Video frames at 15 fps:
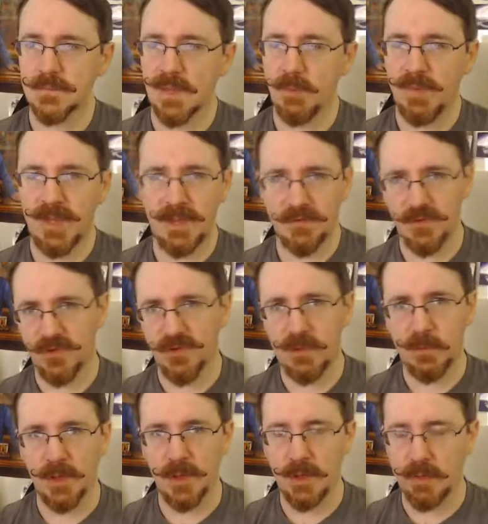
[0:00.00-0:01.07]
Paying for
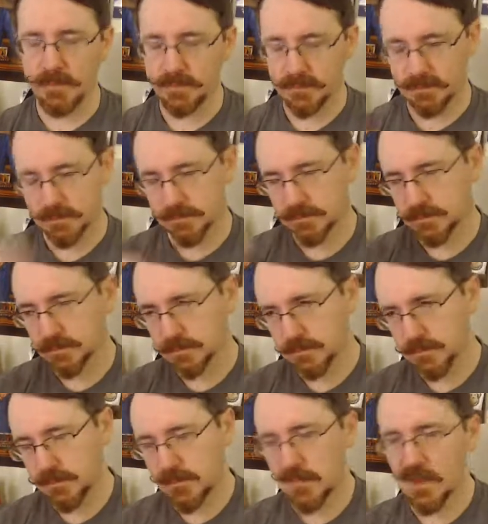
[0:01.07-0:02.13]
StreamYard.
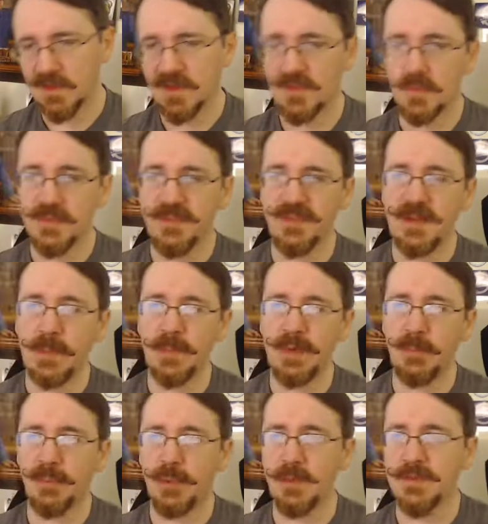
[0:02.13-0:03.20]
Just one step in
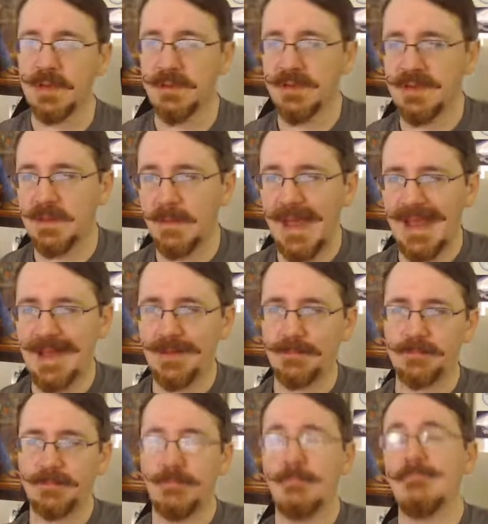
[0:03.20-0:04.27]
improving everything, man.
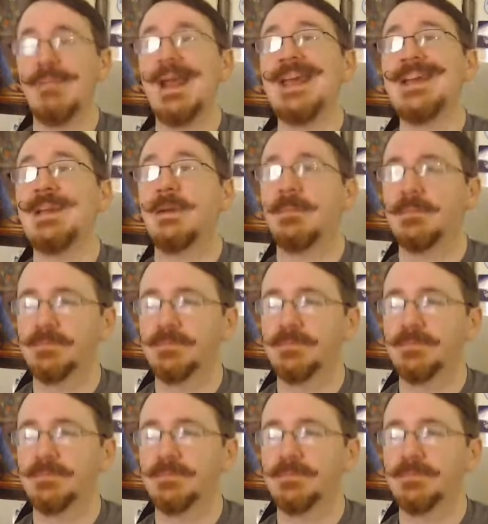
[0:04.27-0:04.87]
Main.